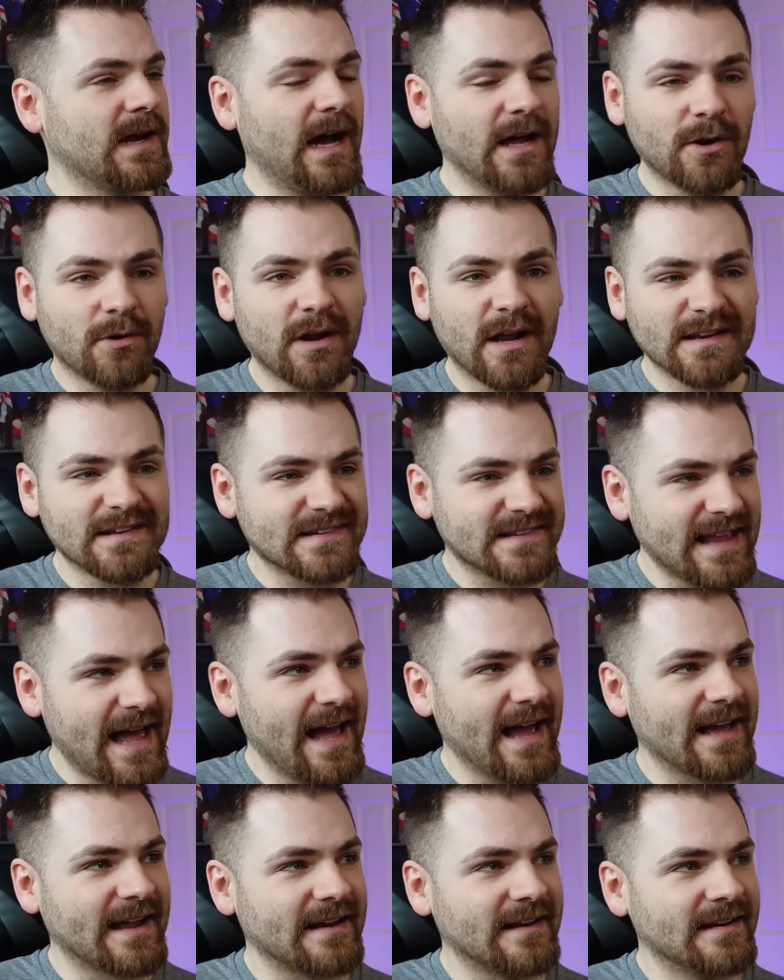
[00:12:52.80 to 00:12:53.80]
I don't
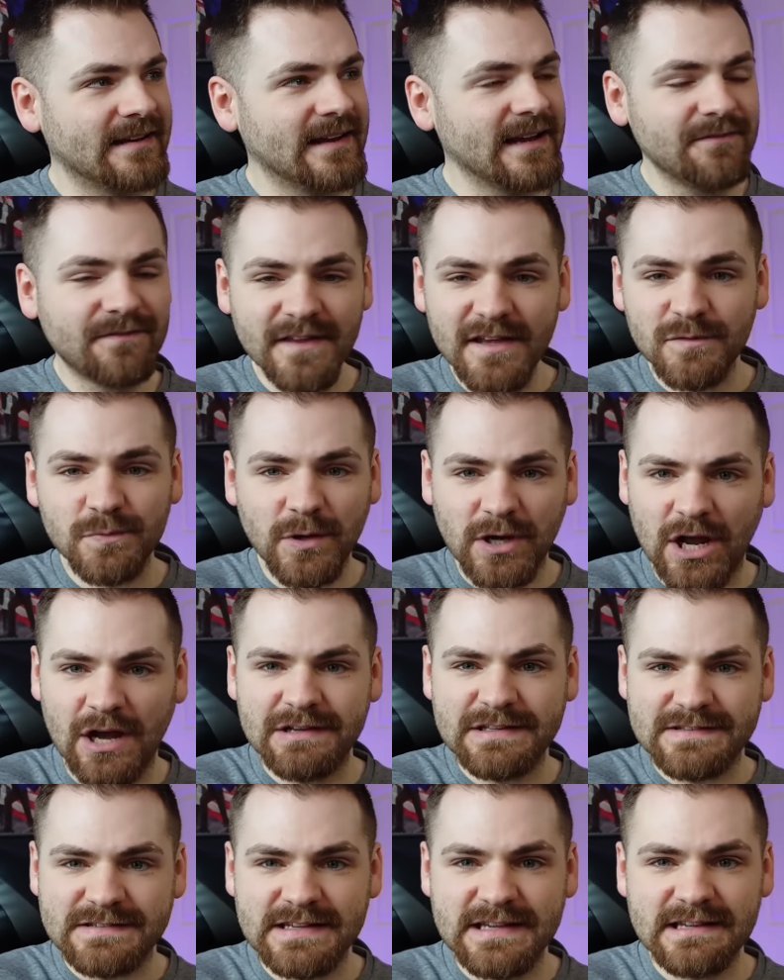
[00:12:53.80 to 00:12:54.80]
understand. If these were
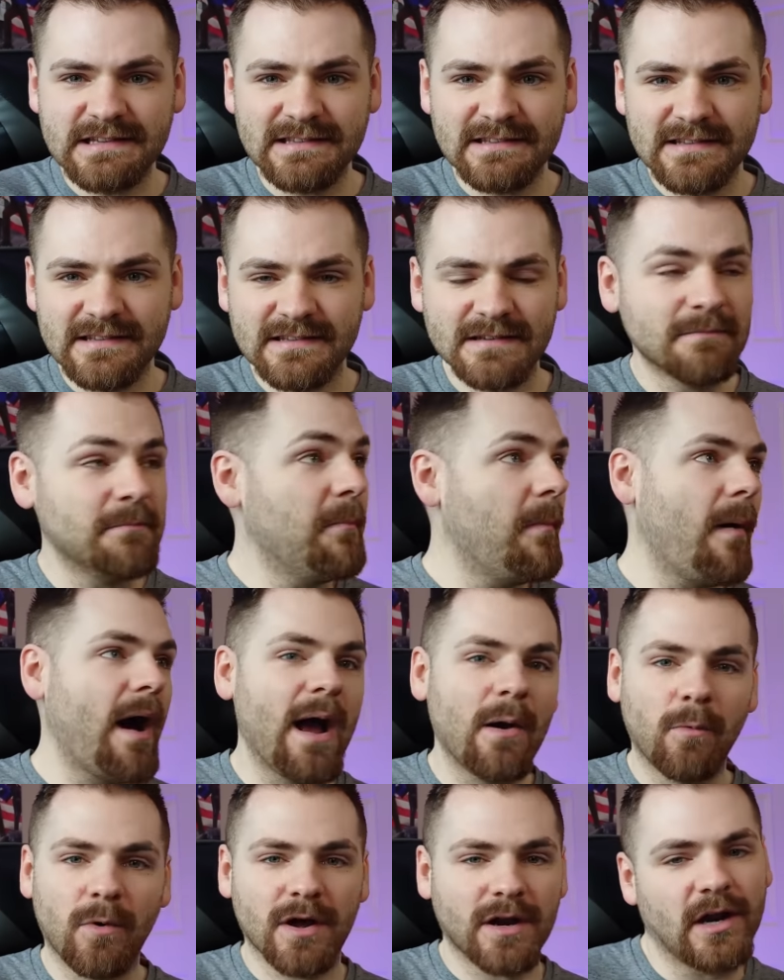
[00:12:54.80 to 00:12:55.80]
cutscenes,
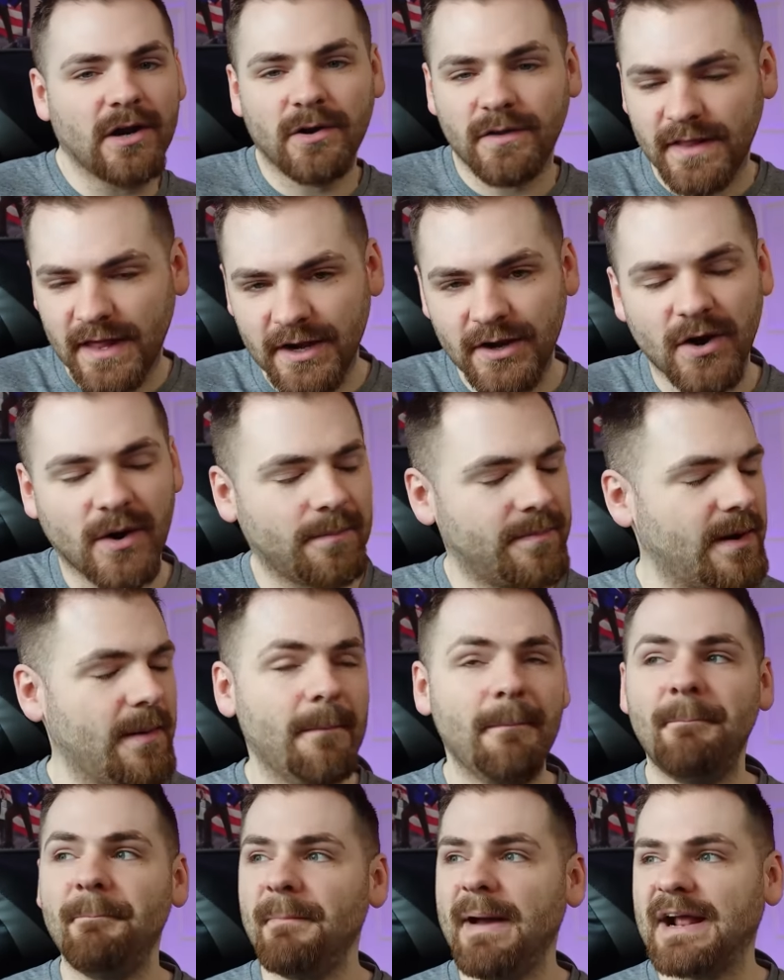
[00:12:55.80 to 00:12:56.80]
my word, I know they're not, but
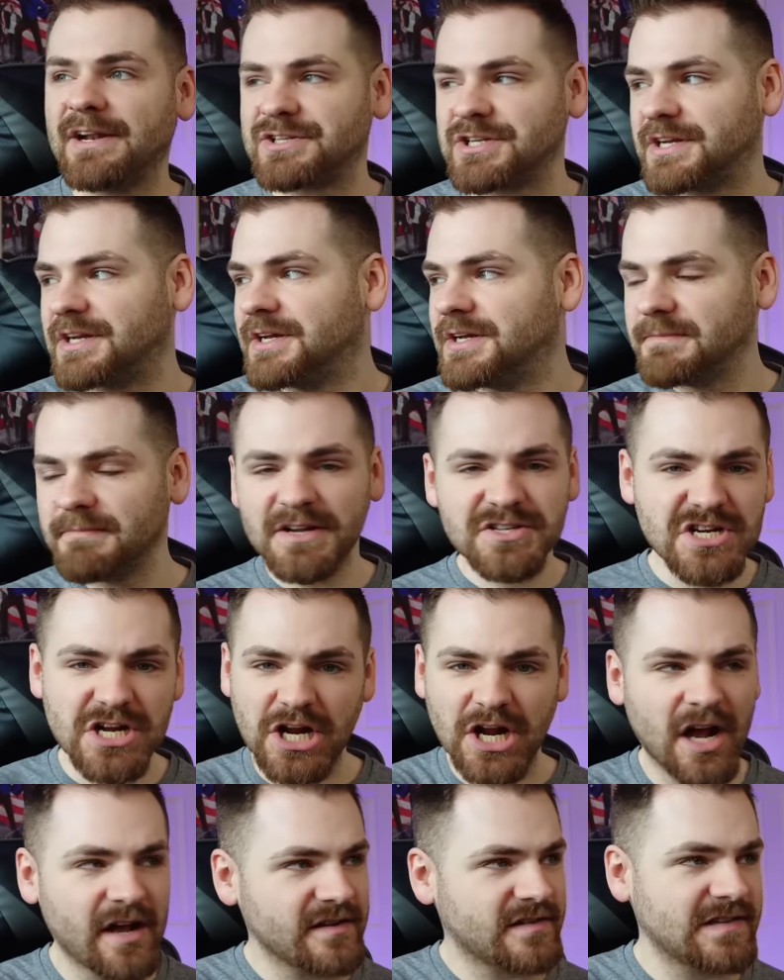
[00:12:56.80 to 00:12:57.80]
imagine a
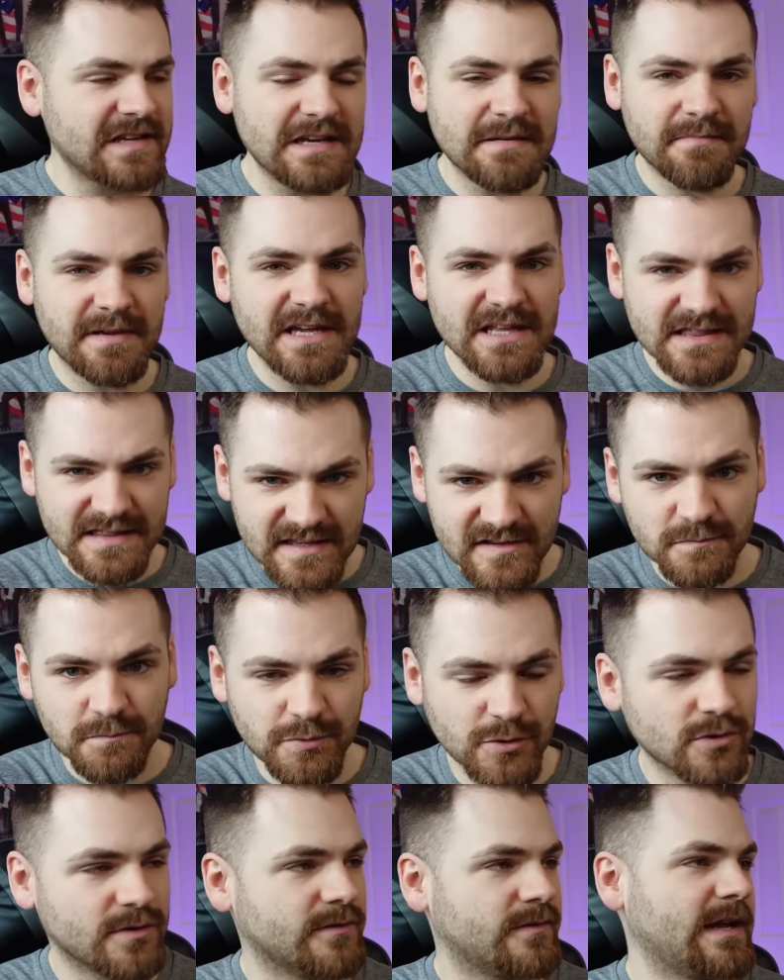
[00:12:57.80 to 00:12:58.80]
cutscene being this
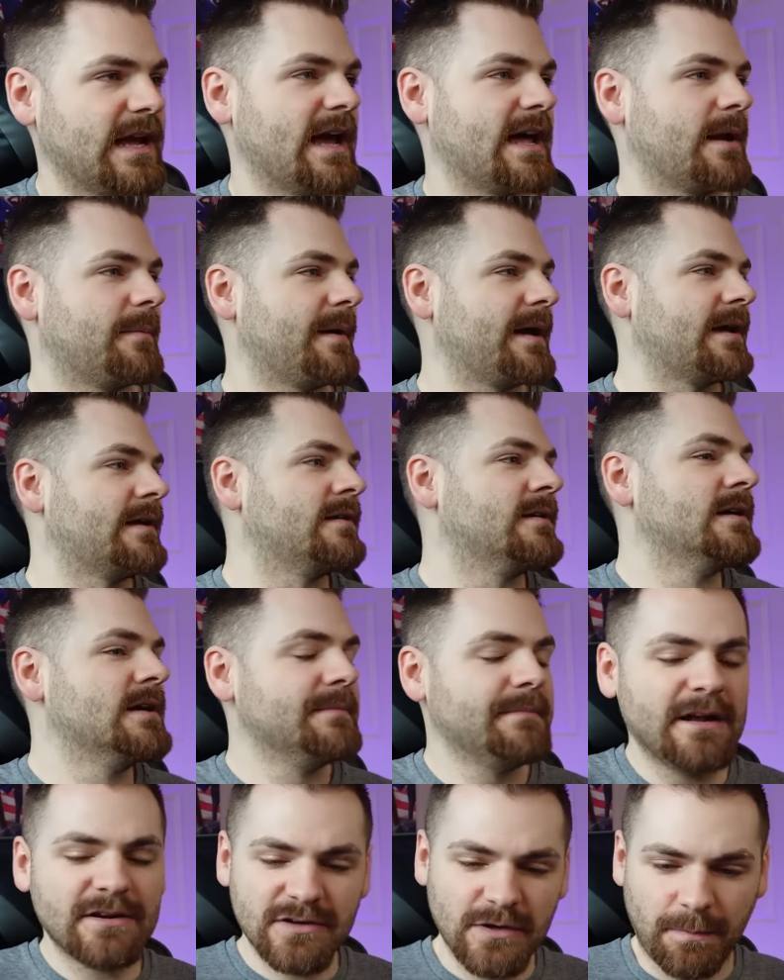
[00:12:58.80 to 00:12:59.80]
beautifully animated.
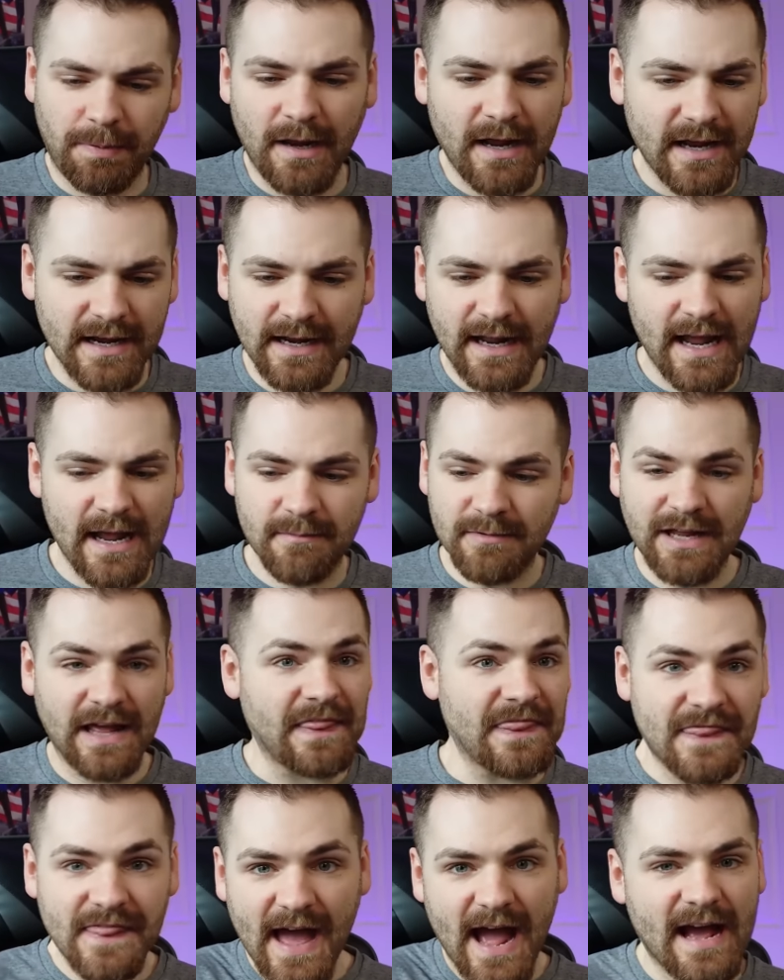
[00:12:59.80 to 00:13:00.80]
And you're playing a game and you
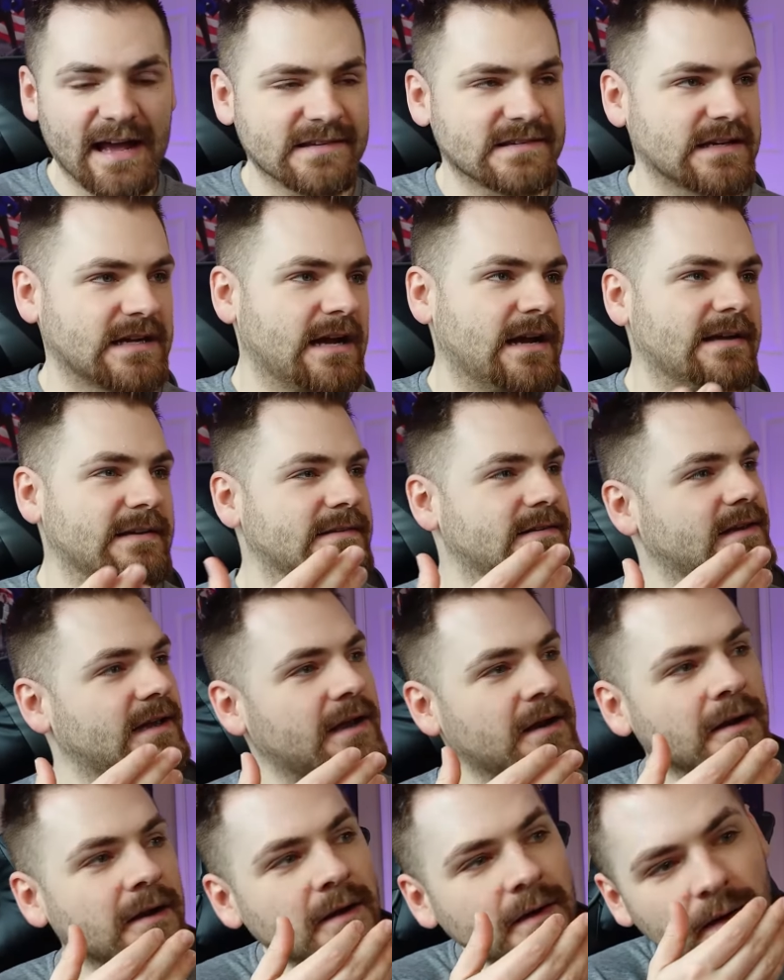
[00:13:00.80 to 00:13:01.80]
get that as a
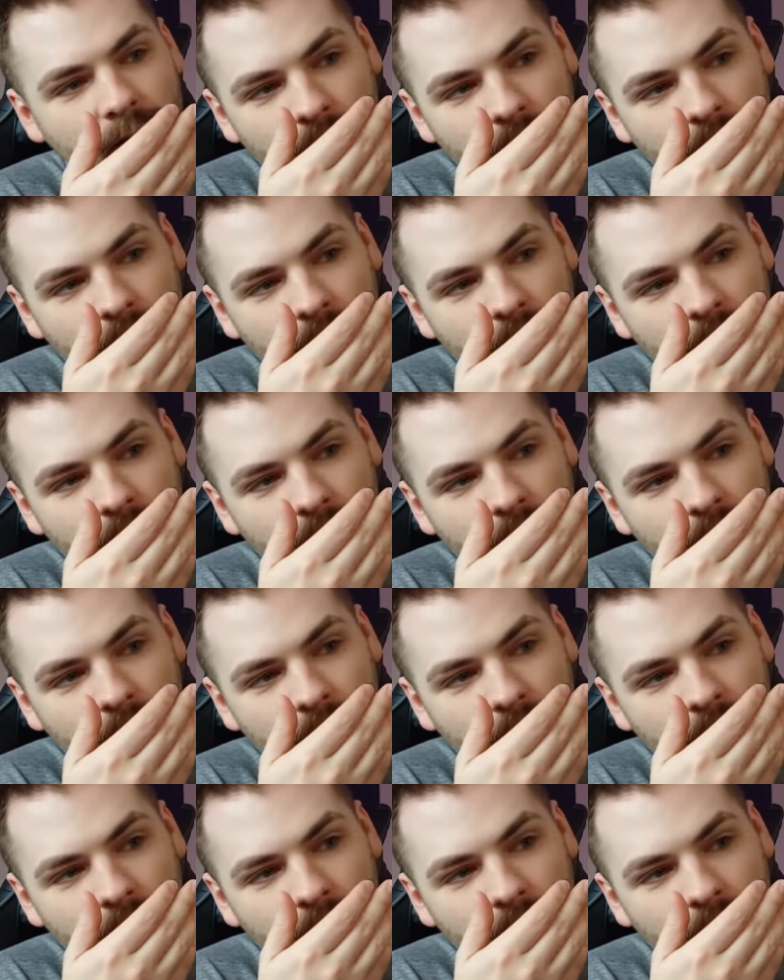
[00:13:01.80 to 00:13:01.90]
cutscene.